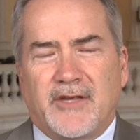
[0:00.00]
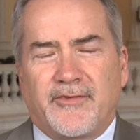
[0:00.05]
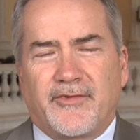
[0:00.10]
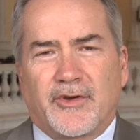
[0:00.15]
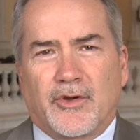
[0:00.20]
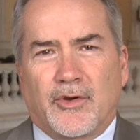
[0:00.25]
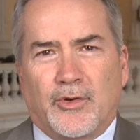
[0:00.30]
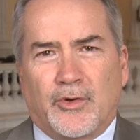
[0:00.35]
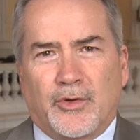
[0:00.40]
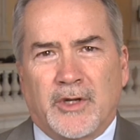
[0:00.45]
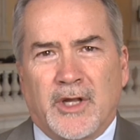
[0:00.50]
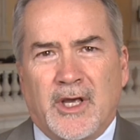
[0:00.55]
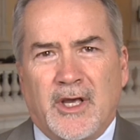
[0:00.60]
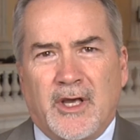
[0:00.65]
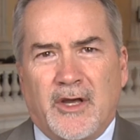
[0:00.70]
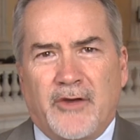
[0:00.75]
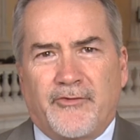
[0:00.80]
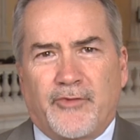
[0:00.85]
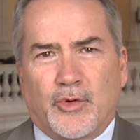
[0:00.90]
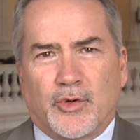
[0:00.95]
difficult
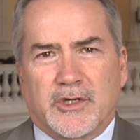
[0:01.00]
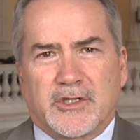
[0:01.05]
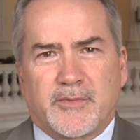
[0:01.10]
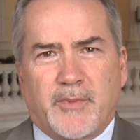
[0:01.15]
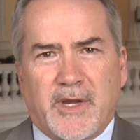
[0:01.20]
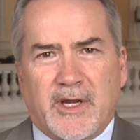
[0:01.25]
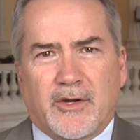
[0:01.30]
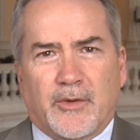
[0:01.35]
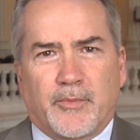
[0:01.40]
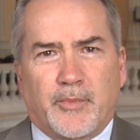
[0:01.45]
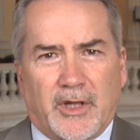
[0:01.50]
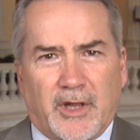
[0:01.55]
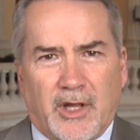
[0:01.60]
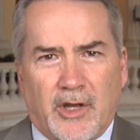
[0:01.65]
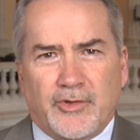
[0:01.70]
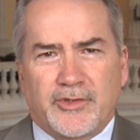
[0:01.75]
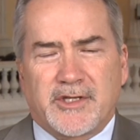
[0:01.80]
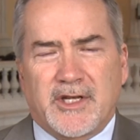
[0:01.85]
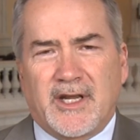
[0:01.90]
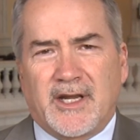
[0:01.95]
for Speaker
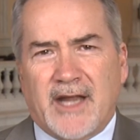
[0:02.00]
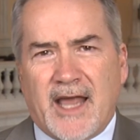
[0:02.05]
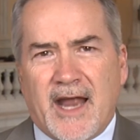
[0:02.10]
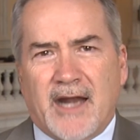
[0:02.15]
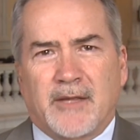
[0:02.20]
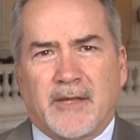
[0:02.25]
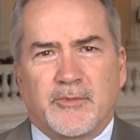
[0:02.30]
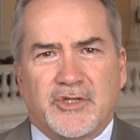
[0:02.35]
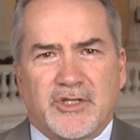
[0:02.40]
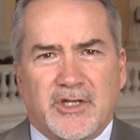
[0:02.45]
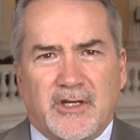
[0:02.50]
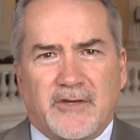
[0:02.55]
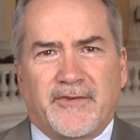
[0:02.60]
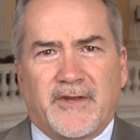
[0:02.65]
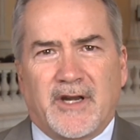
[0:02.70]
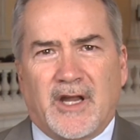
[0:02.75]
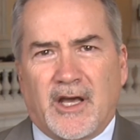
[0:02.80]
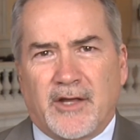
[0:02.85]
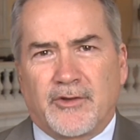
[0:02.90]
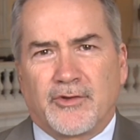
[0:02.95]
Pelosi and Adam
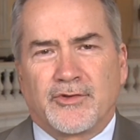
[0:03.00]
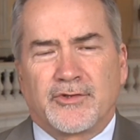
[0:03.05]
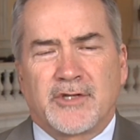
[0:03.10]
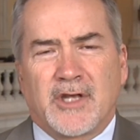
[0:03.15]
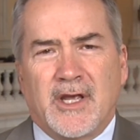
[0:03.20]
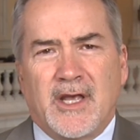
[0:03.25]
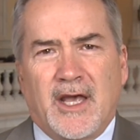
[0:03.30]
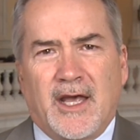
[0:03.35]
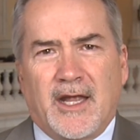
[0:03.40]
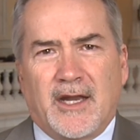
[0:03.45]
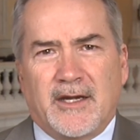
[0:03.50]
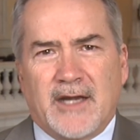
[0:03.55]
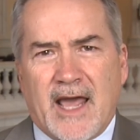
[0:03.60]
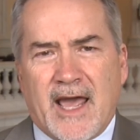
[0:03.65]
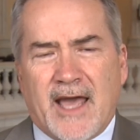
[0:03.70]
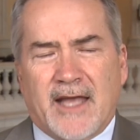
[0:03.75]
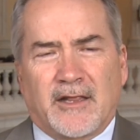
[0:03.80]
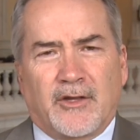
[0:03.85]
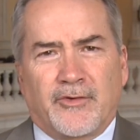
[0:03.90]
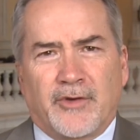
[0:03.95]
Schiff and others,
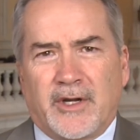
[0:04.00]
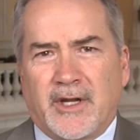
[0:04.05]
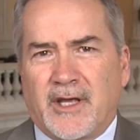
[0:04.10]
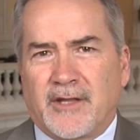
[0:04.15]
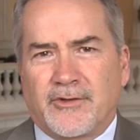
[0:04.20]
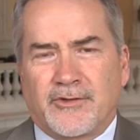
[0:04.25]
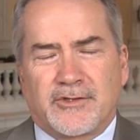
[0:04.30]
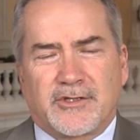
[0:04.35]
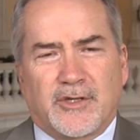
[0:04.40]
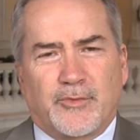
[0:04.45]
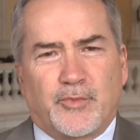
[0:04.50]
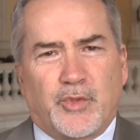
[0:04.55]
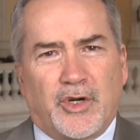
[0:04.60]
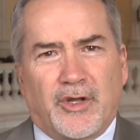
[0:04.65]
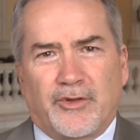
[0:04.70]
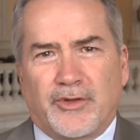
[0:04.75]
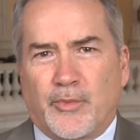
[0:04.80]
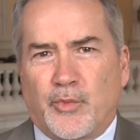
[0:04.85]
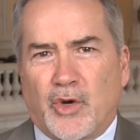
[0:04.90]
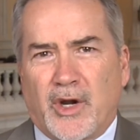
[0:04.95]
Nadler and others, to put
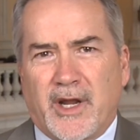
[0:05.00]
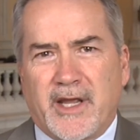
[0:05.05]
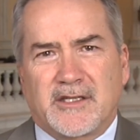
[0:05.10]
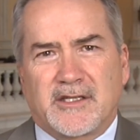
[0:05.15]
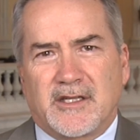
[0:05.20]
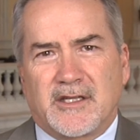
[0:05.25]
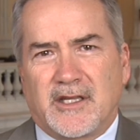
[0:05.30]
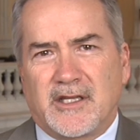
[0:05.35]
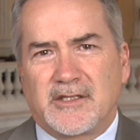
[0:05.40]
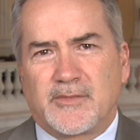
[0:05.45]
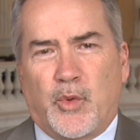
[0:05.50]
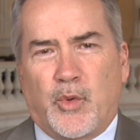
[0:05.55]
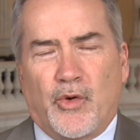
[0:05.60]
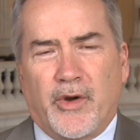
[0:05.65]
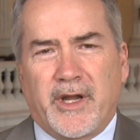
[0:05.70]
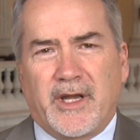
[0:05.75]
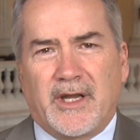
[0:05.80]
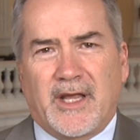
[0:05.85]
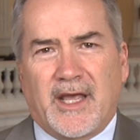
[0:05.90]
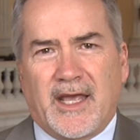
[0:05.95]
on the brakes at this
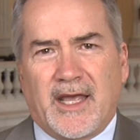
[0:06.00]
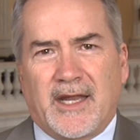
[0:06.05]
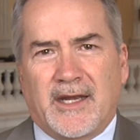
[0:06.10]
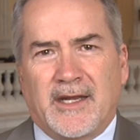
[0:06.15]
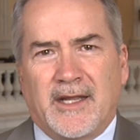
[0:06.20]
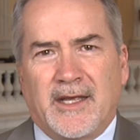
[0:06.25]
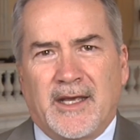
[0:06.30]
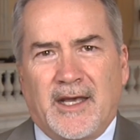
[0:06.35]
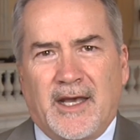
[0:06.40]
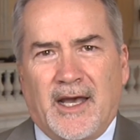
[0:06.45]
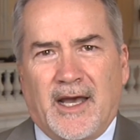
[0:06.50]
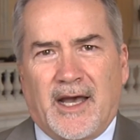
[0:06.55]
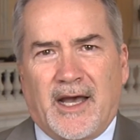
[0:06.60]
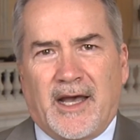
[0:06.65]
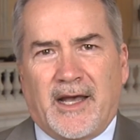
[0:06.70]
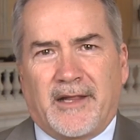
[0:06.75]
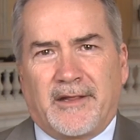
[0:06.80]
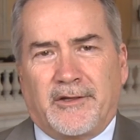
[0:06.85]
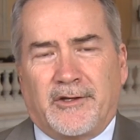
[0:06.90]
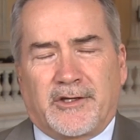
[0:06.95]
point and
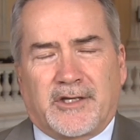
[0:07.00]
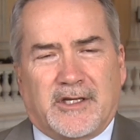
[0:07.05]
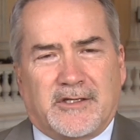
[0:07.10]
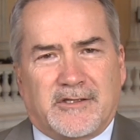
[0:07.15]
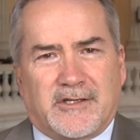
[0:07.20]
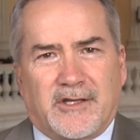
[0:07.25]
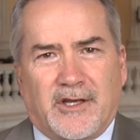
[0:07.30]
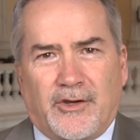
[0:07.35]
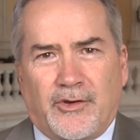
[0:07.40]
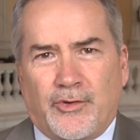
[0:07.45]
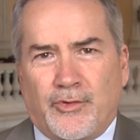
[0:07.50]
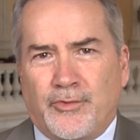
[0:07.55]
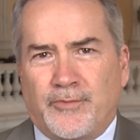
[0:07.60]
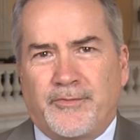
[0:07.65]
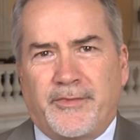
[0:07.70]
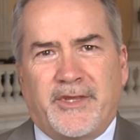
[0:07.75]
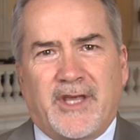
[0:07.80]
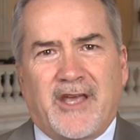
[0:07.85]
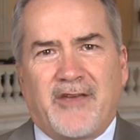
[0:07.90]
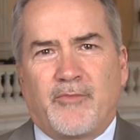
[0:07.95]
Uh, look as though
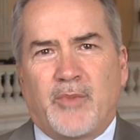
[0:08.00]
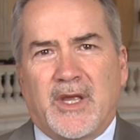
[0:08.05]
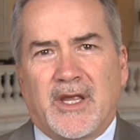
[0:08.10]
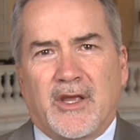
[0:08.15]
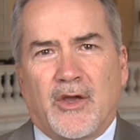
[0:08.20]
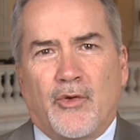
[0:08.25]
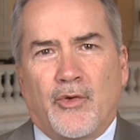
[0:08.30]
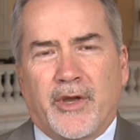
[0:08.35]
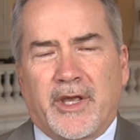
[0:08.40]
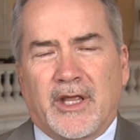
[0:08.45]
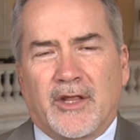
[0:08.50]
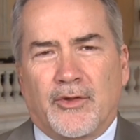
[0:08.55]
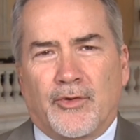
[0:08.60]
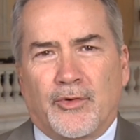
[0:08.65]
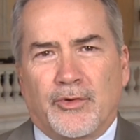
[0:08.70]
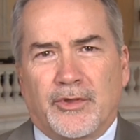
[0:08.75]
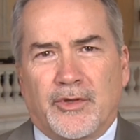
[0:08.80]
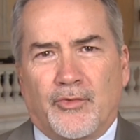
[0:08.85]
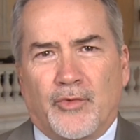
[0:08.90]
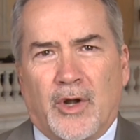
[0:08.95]
they've been going in
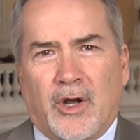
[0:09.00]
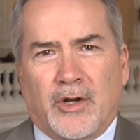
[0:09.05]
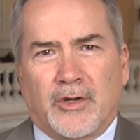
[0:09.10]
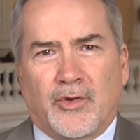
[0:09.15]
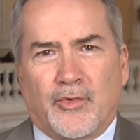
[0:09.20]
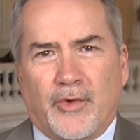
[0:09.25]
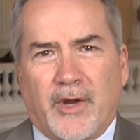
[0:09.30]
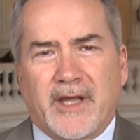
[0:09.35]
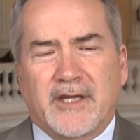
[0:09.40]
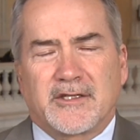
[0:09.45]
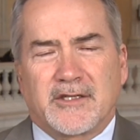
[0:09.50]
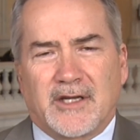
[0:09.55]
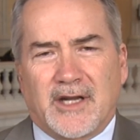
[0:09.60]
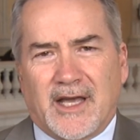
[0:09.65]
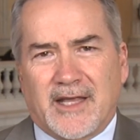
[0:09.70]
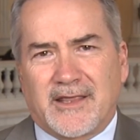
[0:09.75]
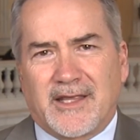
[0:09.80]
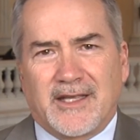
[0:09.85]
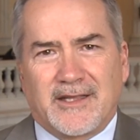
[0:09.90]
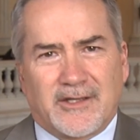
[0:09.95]
the, the wrong direction.
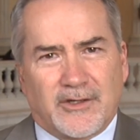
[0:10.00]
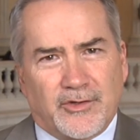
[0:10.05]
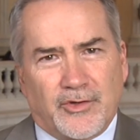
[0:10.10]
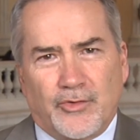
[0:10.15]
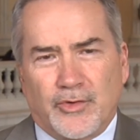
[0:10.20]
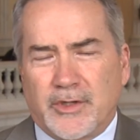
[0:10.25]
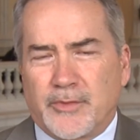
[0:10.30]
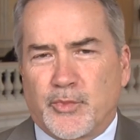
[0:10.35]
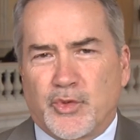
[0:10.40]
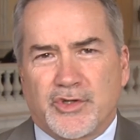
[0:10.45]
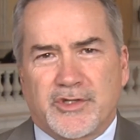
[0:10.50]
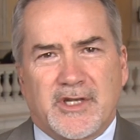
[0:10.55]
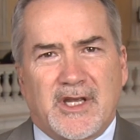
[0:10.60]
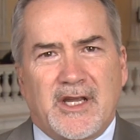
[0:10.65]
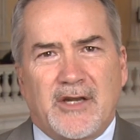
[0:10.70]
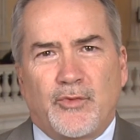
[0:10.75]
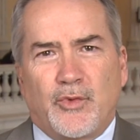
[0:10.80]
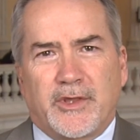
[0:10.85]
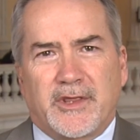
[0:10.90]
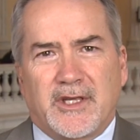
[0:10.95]
I think they're going to
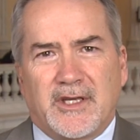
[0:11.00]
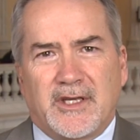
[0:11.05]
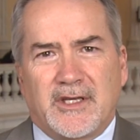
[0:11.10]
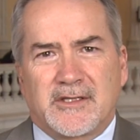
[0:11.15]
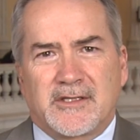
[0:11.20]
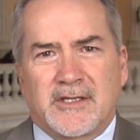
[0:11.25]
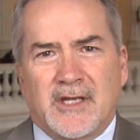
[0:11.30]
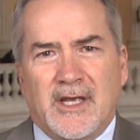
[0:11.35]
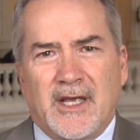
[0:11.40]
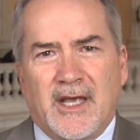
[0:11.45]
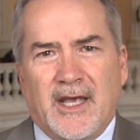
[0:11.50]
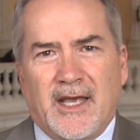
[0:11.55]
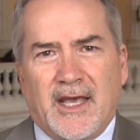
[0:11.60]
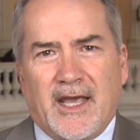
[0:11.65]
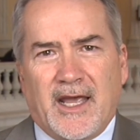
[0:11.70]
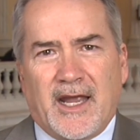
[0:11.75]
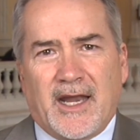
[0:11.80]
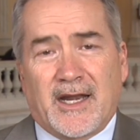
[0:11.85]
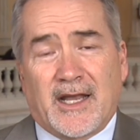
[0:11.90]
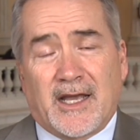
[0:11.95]
proceed with this,
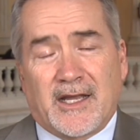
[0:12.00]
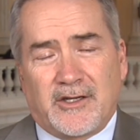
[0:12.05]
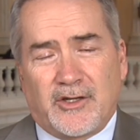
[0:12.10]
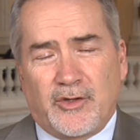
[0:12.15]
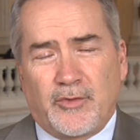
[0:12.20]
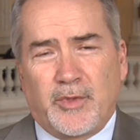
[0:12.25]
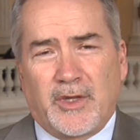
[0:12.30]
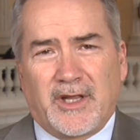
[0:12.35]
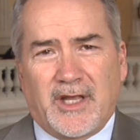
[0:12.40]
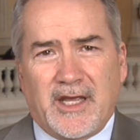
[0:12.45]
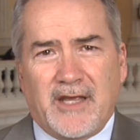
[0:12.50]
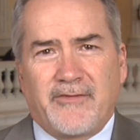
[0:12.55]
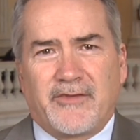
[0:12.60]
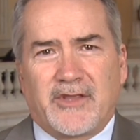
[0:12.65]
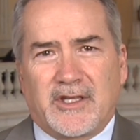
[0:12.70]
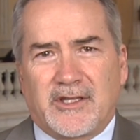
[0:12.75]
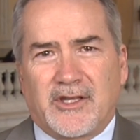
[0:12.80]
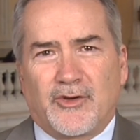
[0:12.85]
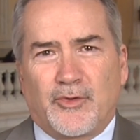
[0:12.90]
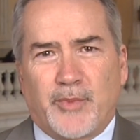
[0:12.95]
and I do
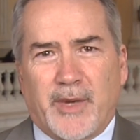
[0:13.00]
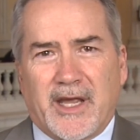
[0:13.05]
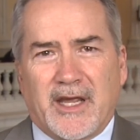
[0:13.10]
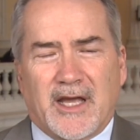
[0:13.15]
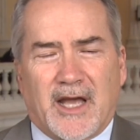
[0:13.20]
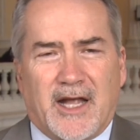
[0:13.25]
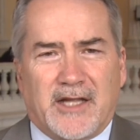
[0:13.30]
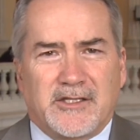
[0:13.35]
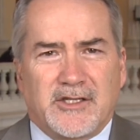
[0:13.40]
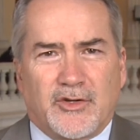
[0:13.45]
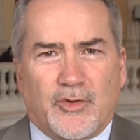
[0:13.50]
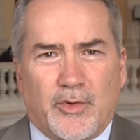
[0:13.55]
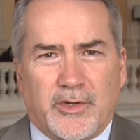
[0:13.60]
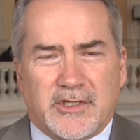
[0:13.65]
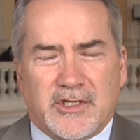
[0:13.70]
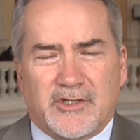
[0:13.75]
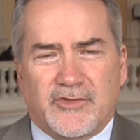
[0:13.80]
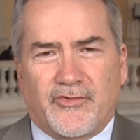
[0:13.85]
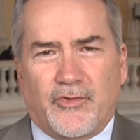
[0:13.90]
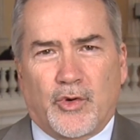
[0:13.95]
believe that they'll pay
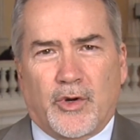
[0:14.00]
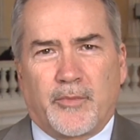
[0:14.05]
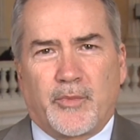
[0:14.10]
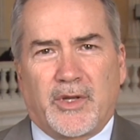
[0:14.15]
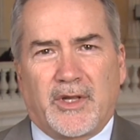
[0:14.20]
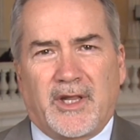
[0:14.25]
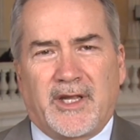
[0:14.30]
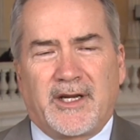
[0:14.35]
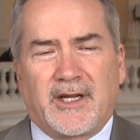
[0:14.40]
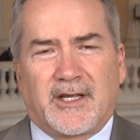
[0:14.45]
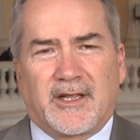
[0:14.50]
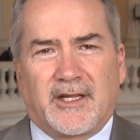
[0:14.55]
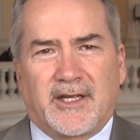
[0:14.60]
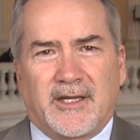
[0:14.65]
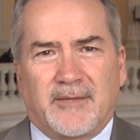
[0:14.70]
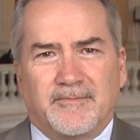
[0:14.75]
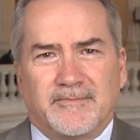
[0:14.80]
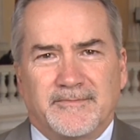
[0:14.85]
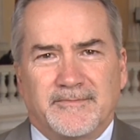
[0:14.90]
consequences for it politically.